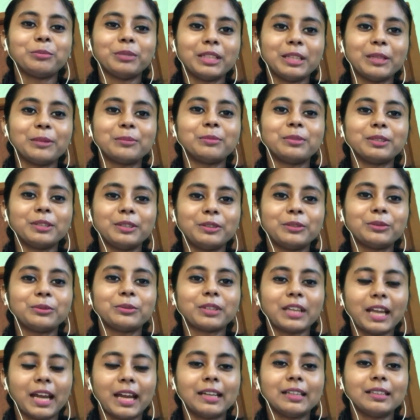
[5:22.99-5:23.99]
be able to
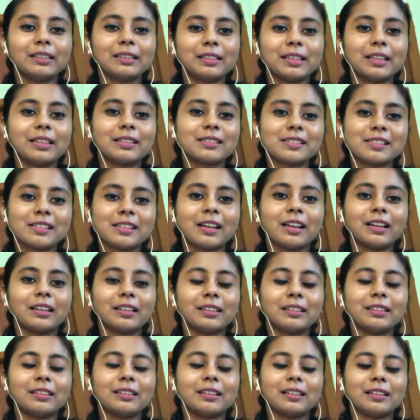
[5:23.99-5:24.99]
carry that
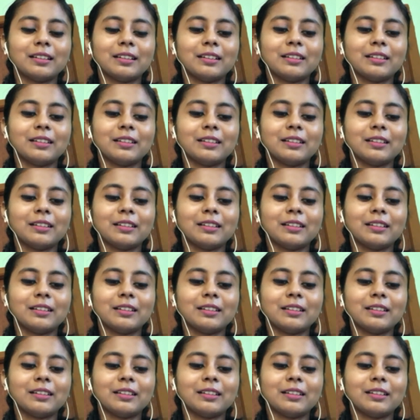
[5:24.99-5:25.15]
sari